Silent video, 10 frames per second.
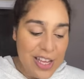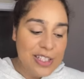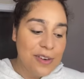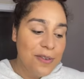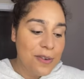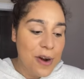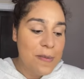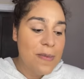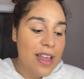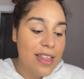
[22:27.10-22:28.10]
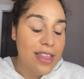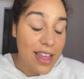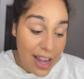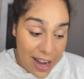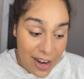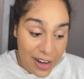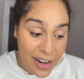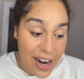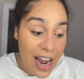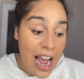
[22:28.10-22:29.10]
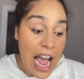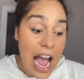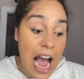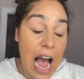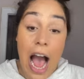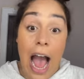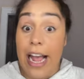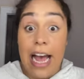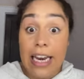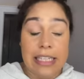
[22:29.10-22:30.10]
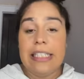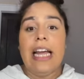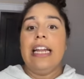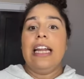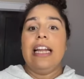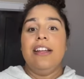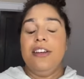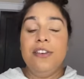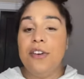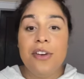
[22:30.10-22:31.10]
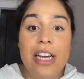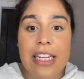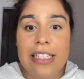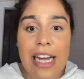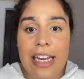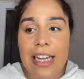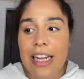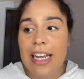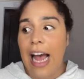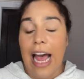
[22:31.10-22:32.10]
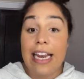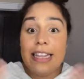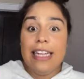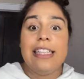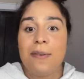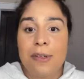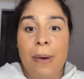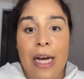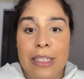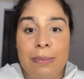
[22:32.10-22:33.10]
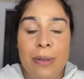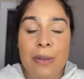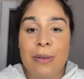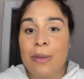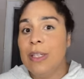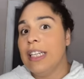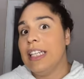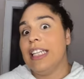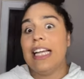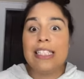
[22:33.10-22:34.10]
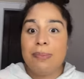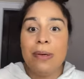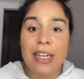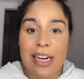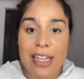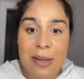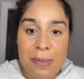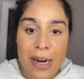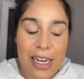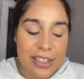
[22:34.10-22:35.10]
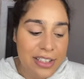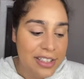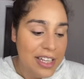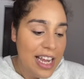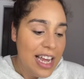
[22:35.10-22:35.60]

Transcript: So from there, I got excited. You know, you get excited. I didn't think that was possible. Let's put it on the brush.